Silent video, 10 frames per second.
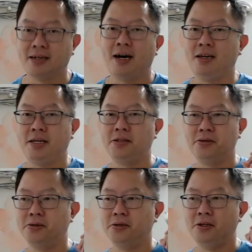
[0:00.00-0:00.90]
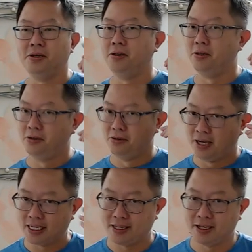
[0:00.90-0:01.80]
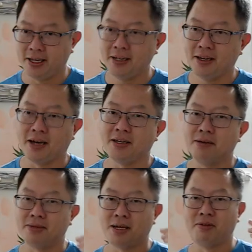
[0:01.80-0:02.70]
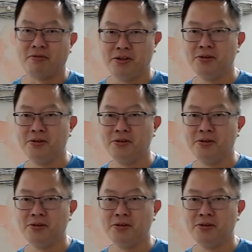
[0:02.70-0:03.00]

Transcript: I like to do less thinking, like some of you